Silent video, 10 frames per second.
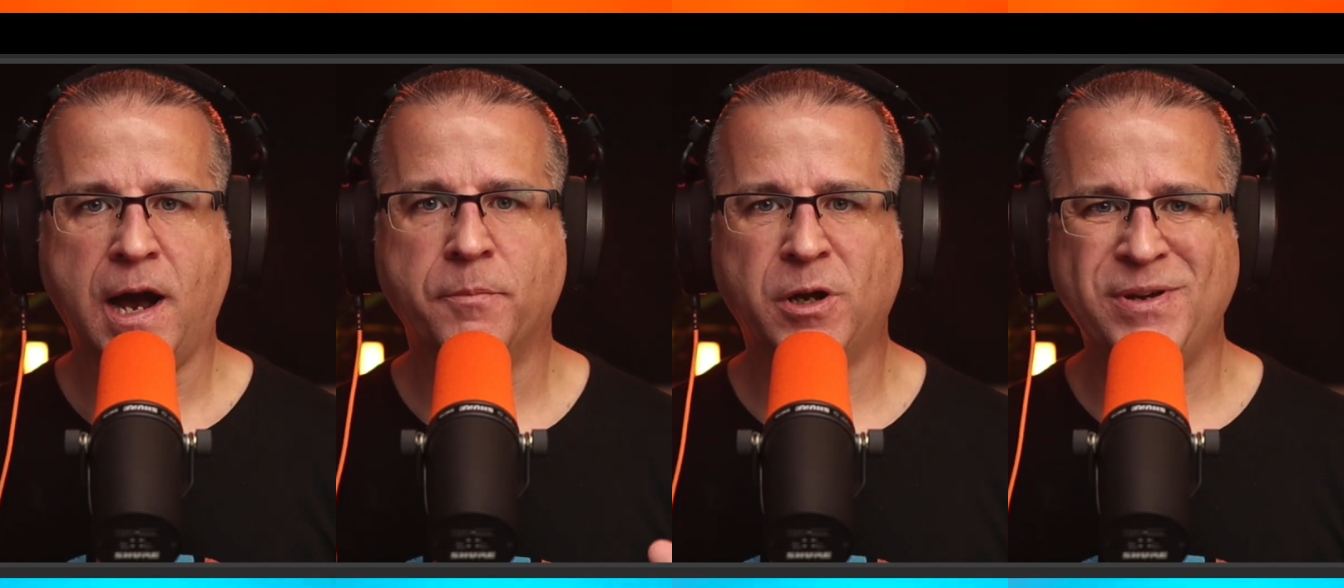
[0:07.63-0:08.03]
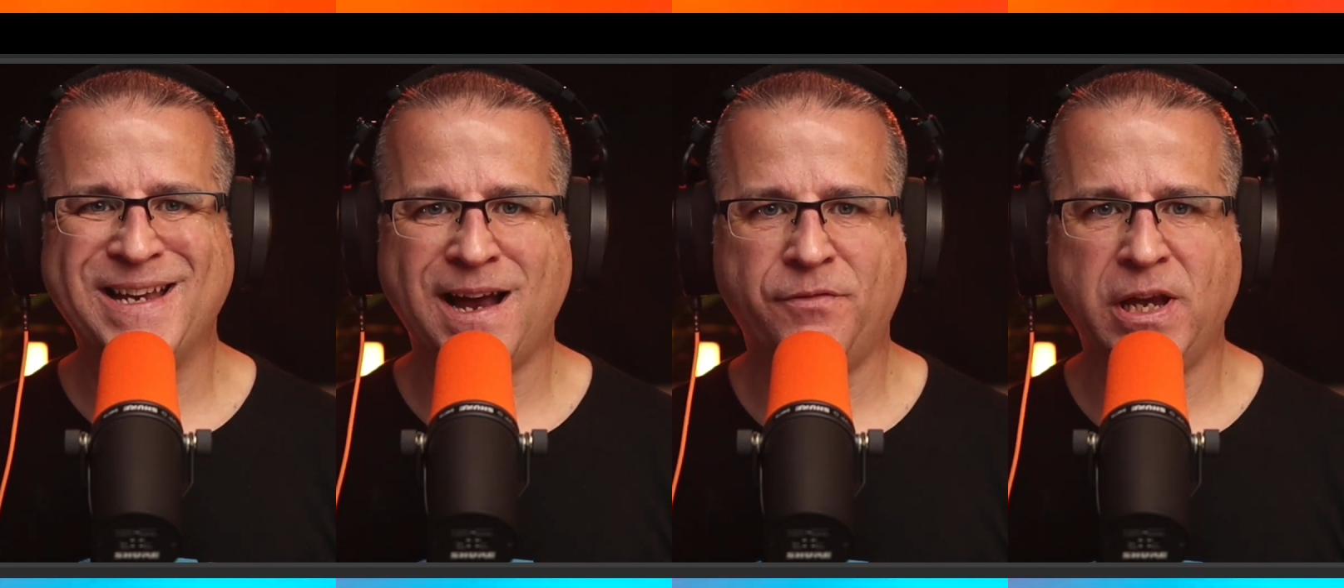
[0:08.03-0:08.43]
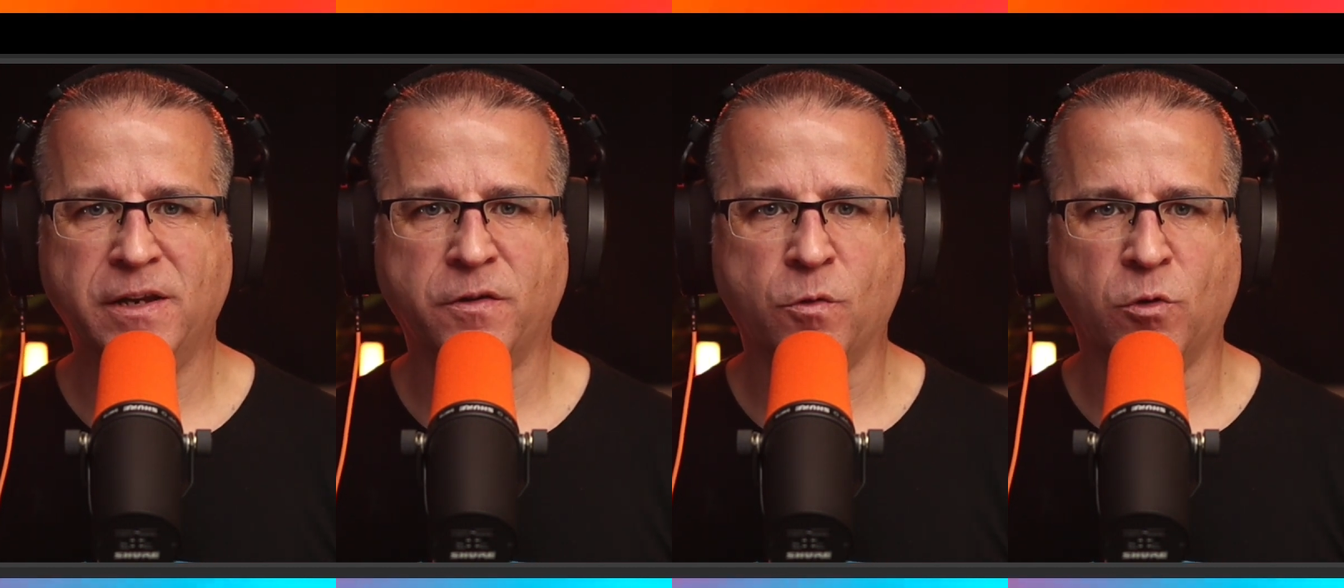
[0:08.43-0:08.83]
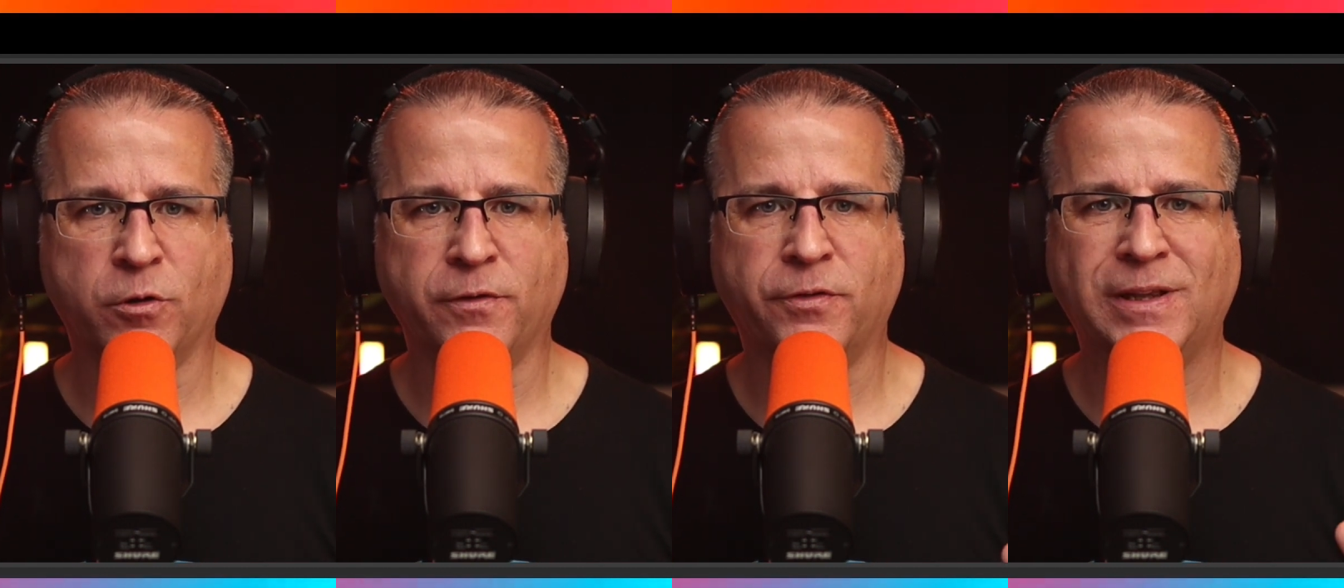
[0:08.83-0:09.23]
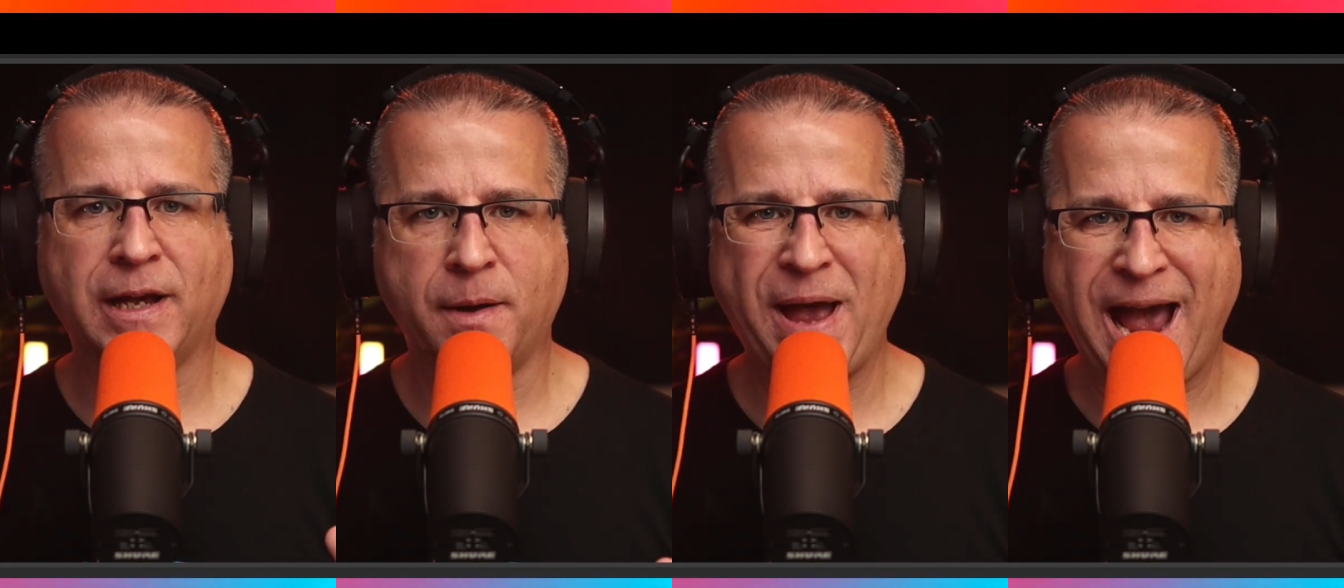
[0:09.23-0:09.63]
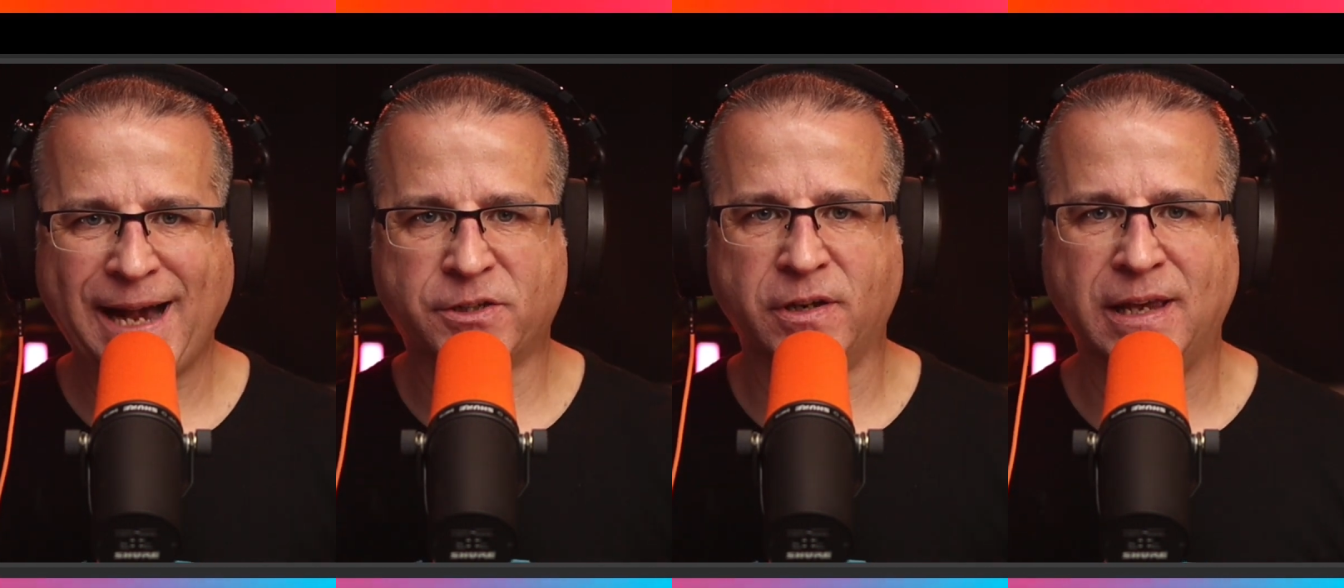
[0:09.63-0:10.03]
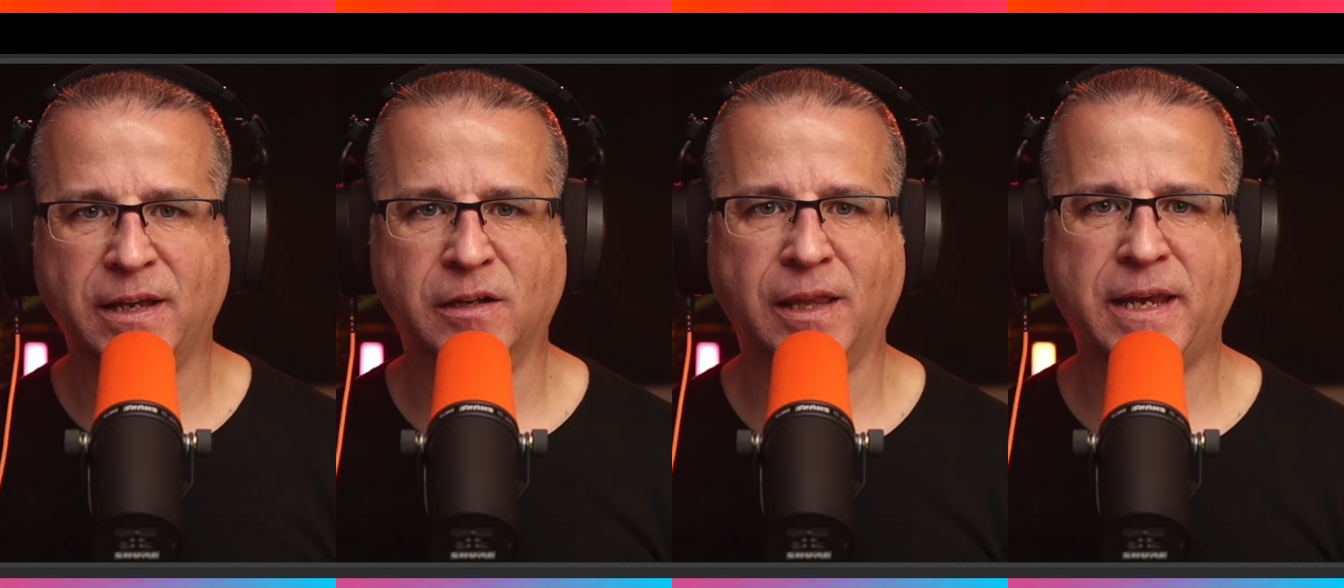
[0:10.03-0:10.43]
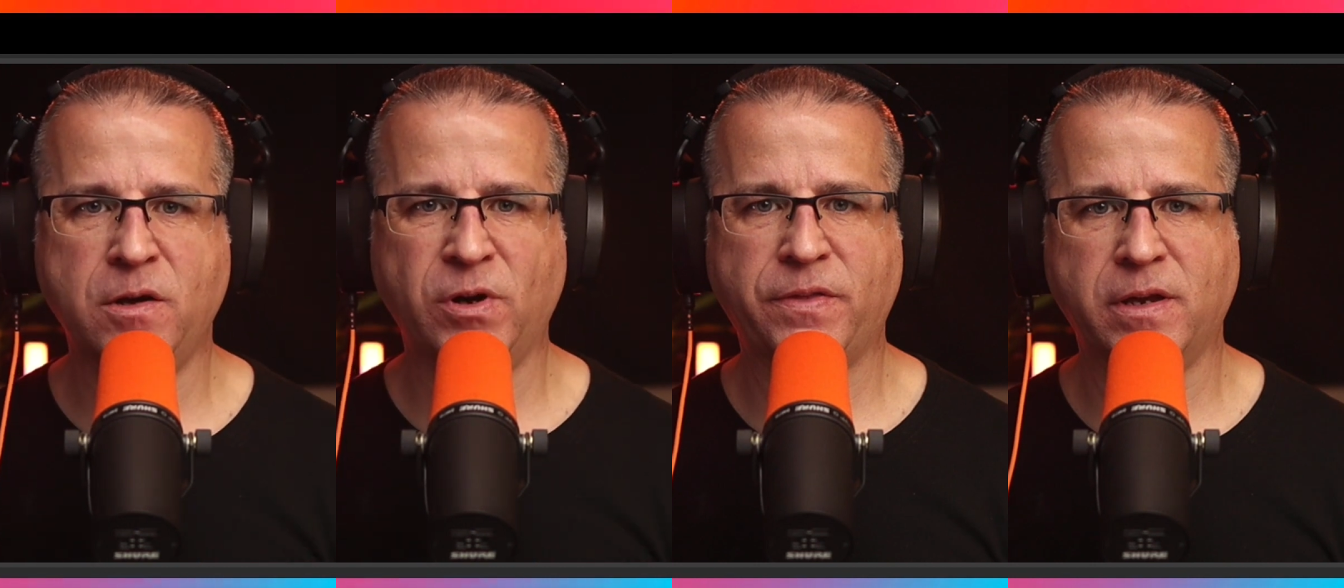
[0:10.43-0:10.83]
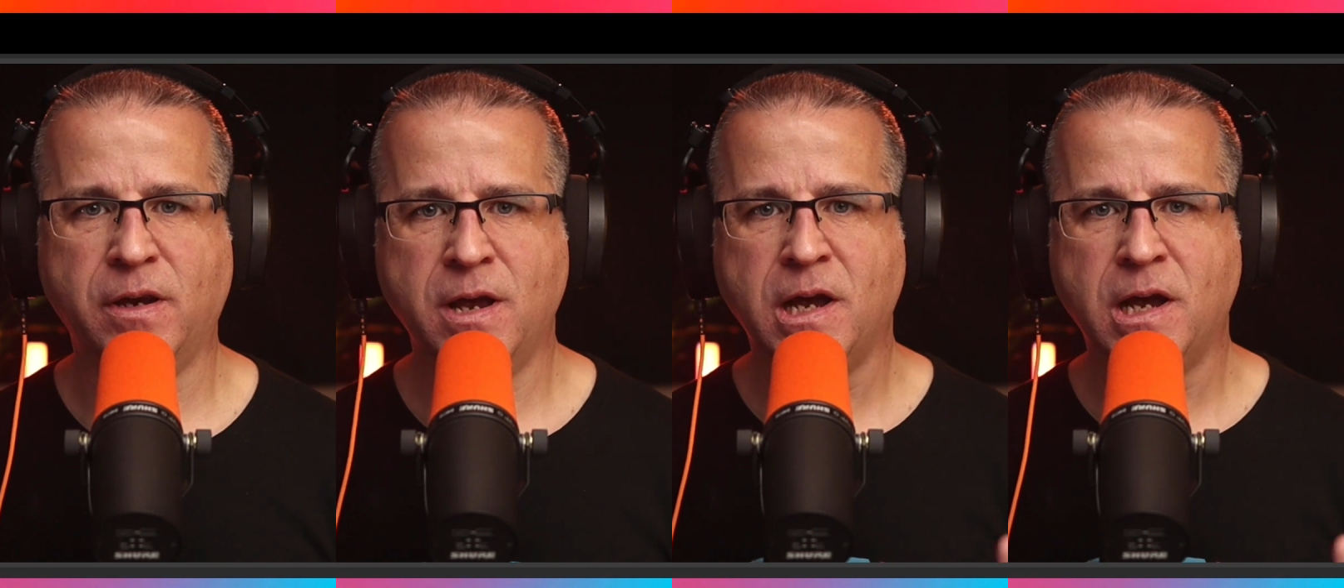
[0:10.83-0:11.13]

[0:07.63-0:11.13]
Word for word: I'm going to be diving into the world of ClickUp hacks and getting clicky with it.